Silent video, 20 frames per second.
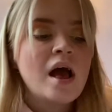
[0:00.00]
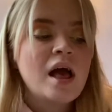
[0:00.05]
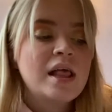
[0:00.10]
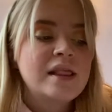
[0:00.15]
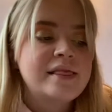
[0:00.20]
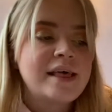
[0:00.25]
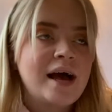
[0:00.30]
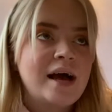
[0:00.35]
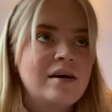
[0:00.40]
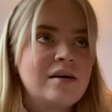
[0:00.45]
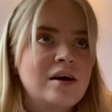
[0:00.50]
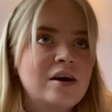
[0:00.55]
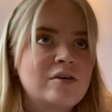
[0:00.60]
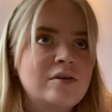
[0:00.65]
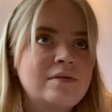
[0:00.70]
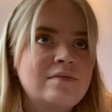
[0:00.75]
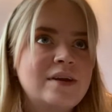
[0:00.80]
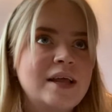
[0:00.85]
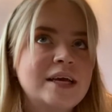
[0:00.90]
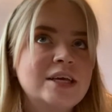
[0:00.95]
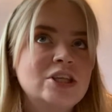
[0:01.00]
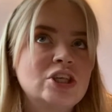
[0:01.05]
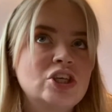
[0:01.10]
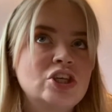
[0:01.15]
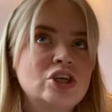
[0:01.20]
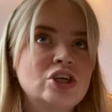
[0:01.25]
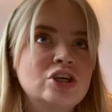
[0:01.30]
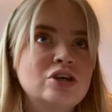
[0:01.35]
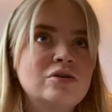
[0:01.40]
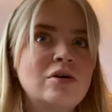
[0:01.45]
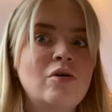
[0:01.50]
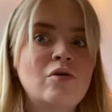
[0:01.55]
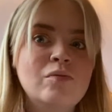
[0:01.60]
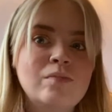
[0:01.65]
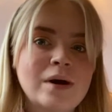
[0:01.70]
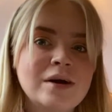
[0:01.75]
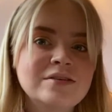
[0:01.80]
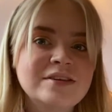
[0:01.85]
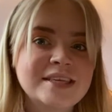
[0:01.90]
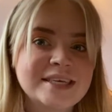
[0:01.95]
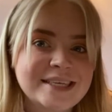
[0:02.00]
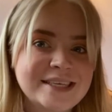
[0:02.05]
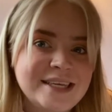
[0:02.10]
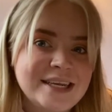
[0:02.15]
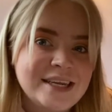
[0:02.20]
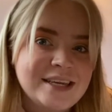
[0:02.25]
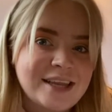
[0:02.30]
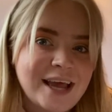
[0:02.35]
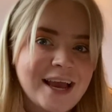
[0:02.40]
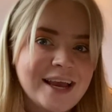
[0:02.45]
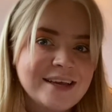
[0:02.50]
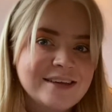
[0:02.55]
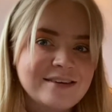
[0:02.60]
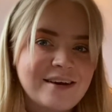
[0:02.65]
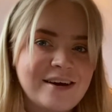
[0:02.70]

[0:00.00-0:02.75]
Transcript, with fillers: That equates to almost sixteen days,